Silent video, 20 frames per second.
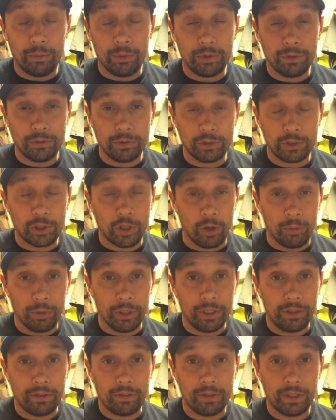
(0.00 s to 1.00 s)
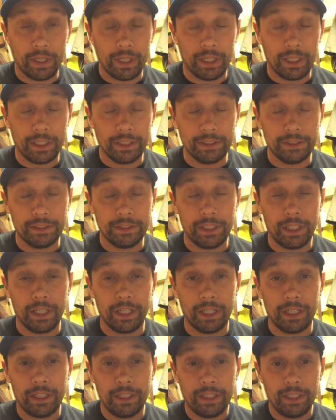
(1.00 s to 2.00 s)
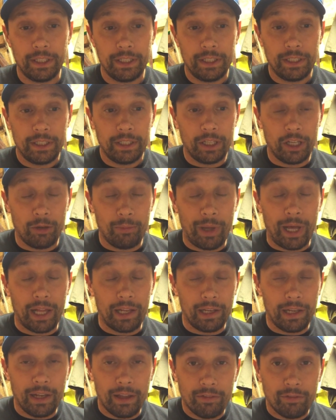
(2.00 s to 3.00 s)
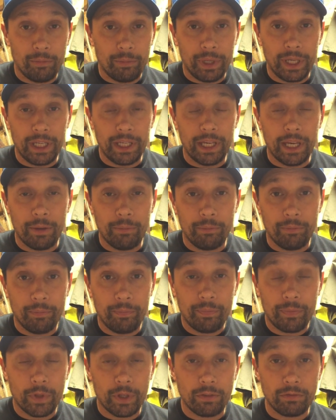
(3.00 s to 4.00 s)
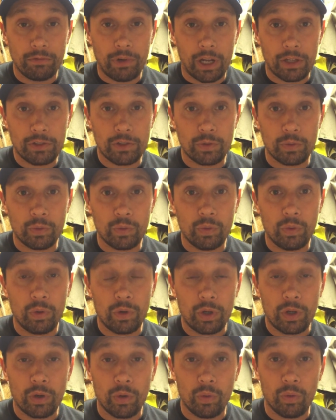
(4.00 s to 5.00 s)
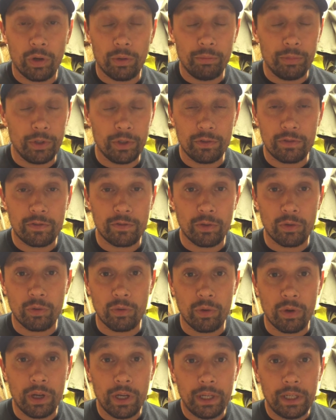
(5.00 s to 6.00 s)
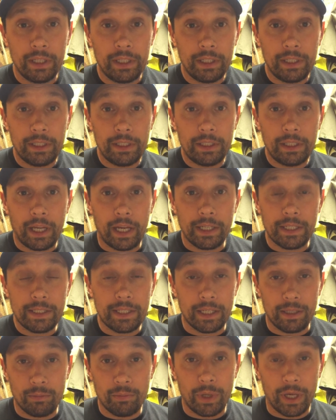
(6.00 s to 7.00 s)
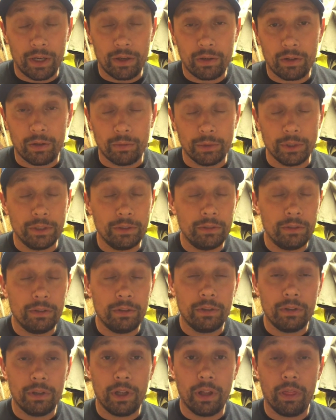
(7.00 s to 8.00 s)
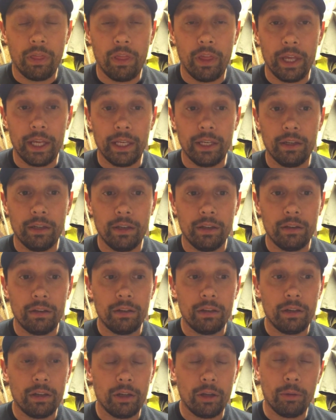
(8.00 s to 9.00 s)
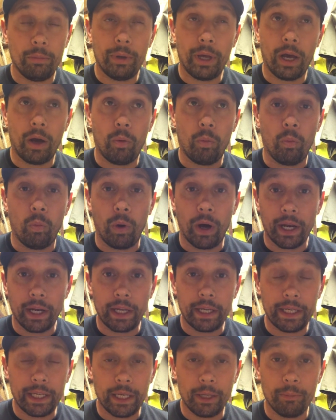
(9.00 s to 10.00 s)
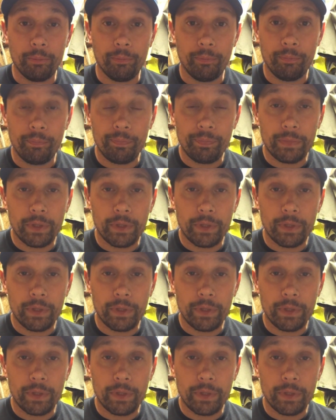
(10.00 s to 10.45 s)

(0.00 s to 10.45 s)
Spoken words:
which was a common, and about 11 p.m. Russell caught a beautiful 18 pound common, and then at about 1 a.m.